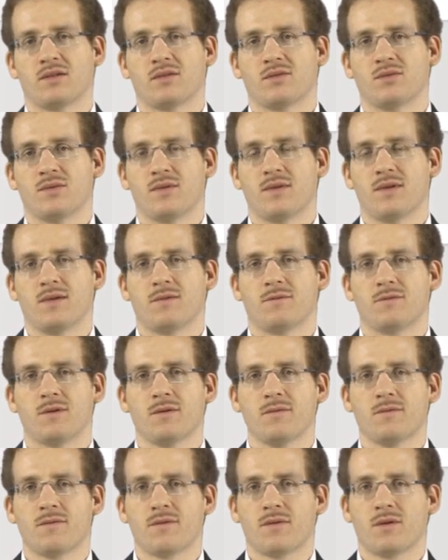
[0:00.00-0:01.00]
to the
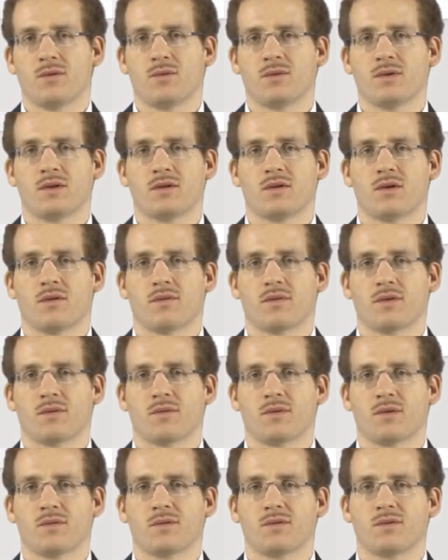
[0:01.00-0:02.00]
5th unit of the
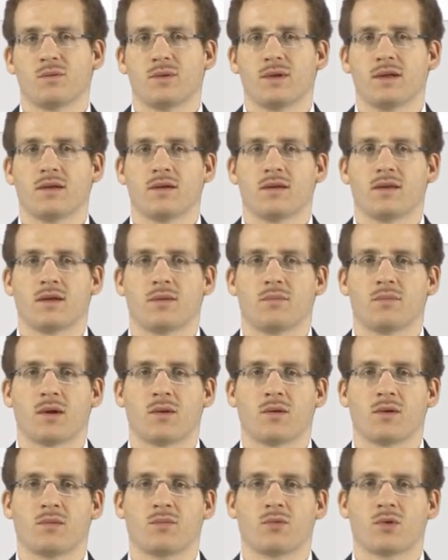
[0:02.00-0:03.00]
5th week in the
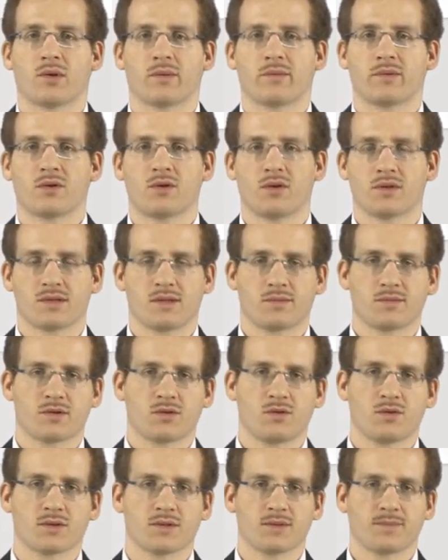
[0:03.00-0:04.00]
Parallel Programming Concepts
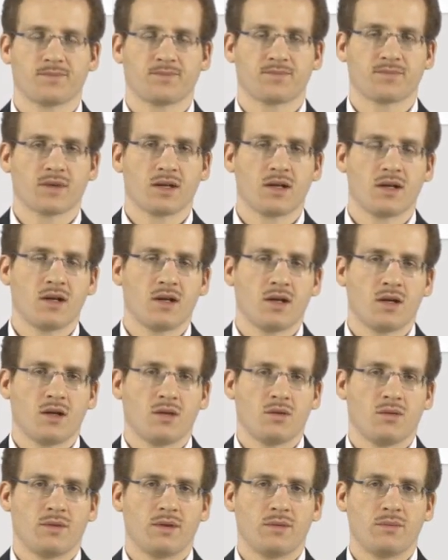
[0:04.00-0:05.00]
course.
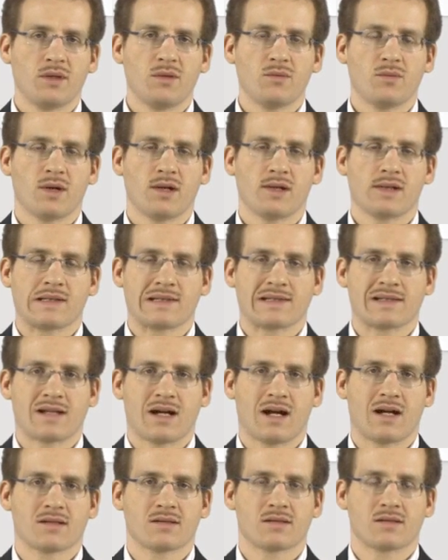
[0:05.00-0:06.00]
We meanwhile
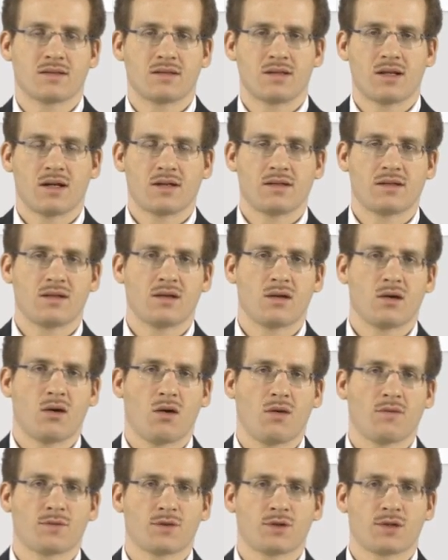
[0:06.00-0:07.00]
discussed the idea
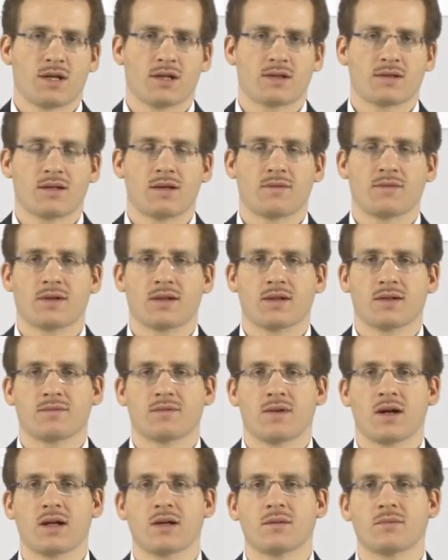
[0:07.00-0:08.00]
of shared nothing
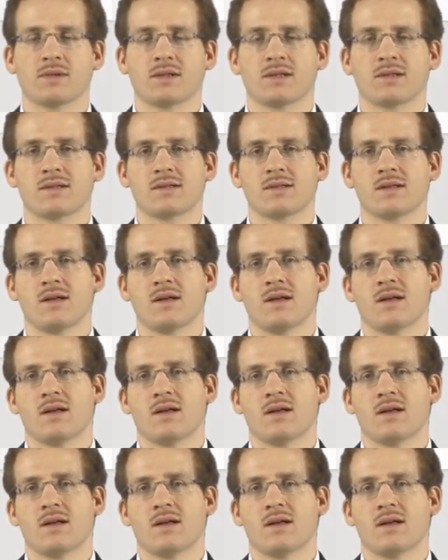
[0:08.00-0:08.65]
environments